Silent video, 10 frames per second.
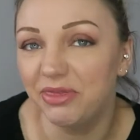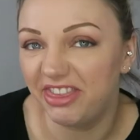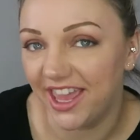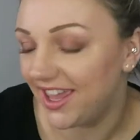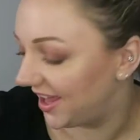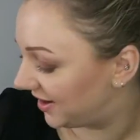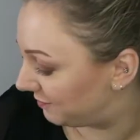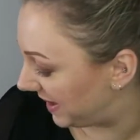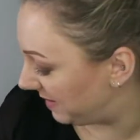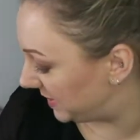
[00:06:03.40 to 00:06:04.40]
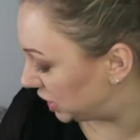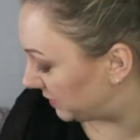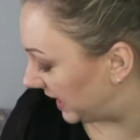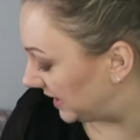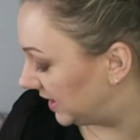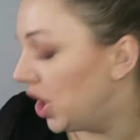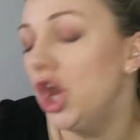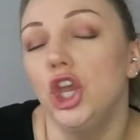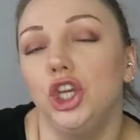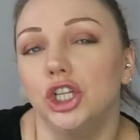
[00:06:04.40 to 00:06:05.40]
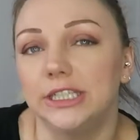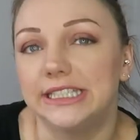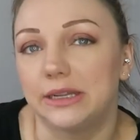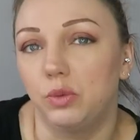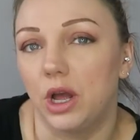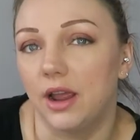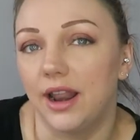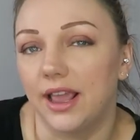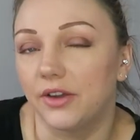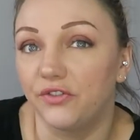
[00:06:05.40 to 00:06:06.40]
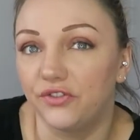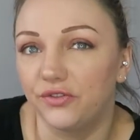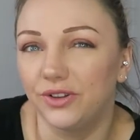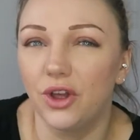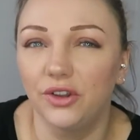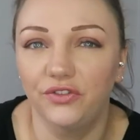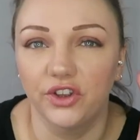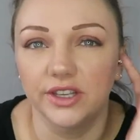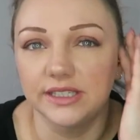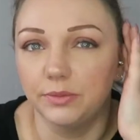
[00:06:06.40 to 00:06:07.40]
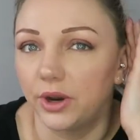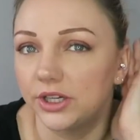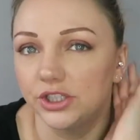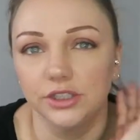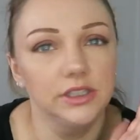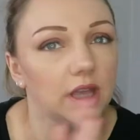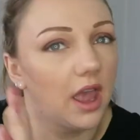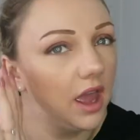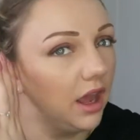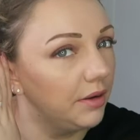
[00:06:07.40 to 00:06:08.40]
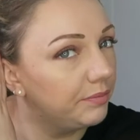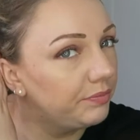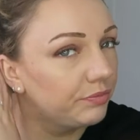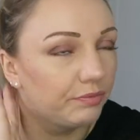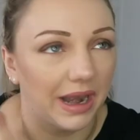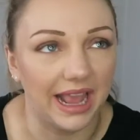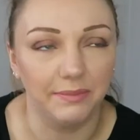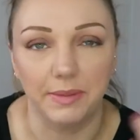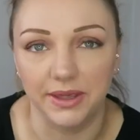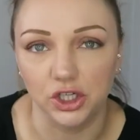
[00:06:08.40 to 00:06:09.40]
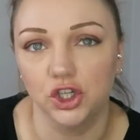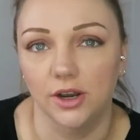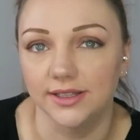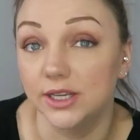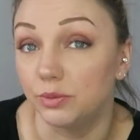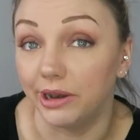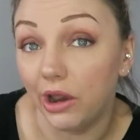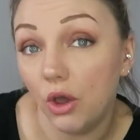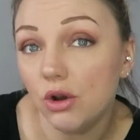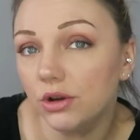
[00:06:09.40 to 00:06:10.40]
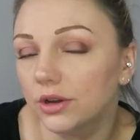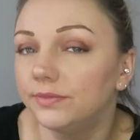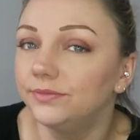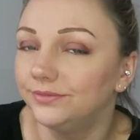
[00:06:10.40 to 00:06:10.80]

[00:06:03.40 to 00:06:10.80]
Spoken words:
I'm thinking of maybe doing, you'll understand why, like a not a first impressions, but like maybe a Charlotte Tilbury look